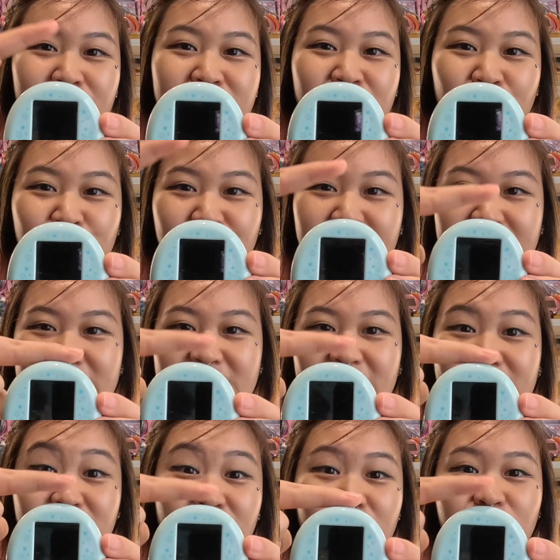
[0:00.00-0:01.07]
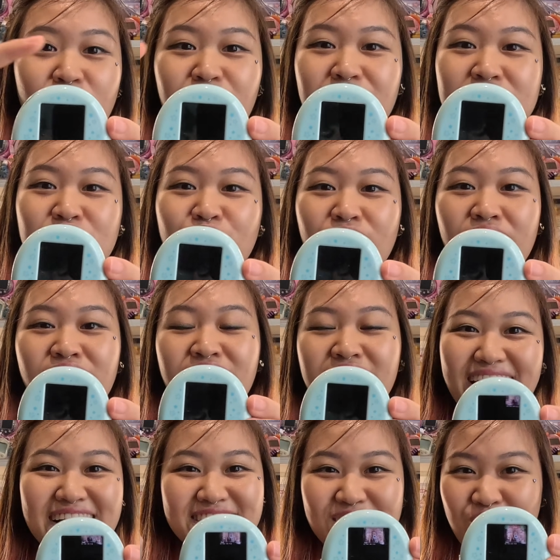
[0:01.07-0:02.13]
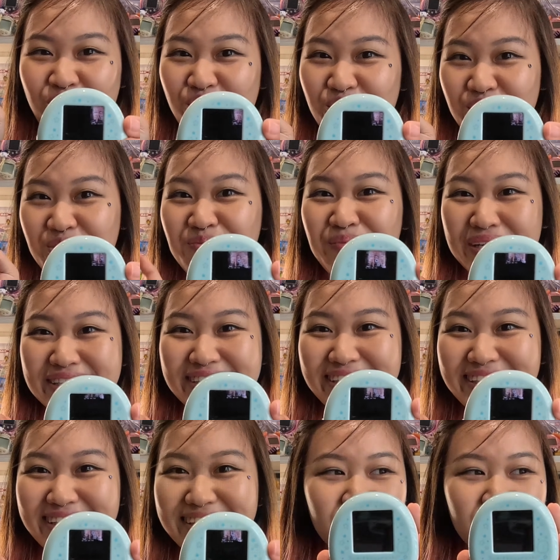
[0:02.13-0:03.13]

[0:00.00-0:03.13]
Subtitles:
so you can touch the top as well as a third button.